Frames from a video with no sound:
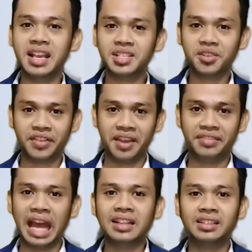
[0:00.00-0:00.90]
he
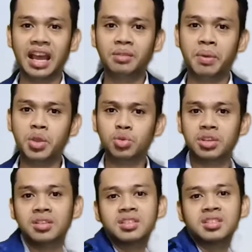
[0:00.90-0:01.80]
survived that night by
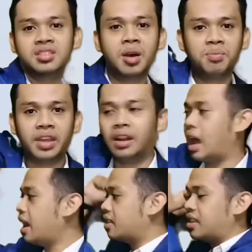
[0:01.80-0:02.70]
using something
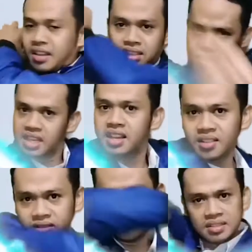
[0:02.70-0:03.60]
like
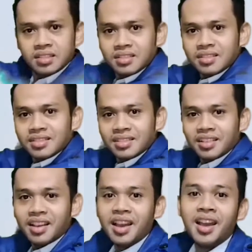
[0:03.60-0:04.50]
this.
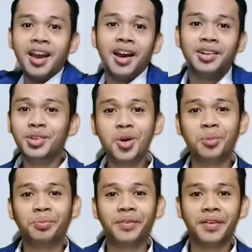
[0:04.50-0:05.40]

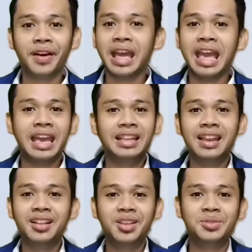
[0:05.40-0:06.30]
No, he
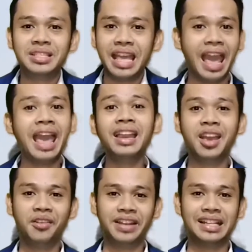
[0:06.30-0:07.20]
didn't use
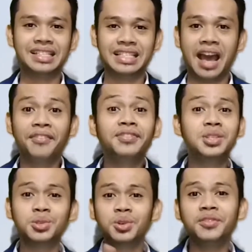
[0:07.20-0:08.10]
any of that stuff
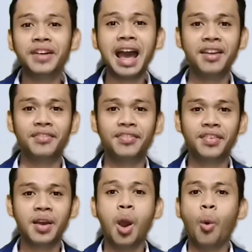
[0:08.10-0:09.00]
to survive.
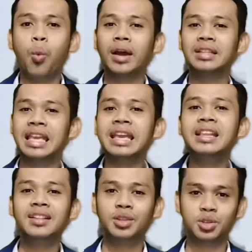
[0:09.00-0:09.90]
What
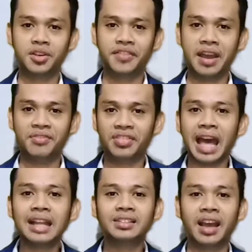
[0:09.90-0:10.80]
he did to survive
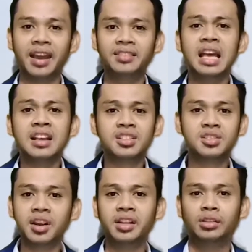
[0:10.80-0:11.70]
that night
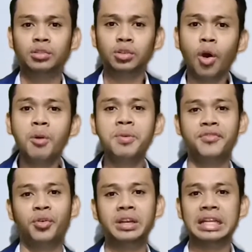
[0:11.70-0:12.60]
started long
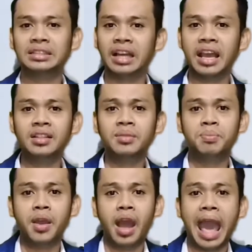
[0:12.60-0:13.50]
before that night
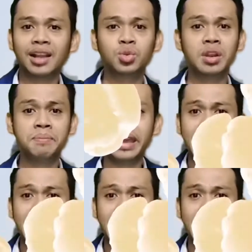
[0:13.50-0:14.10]
actually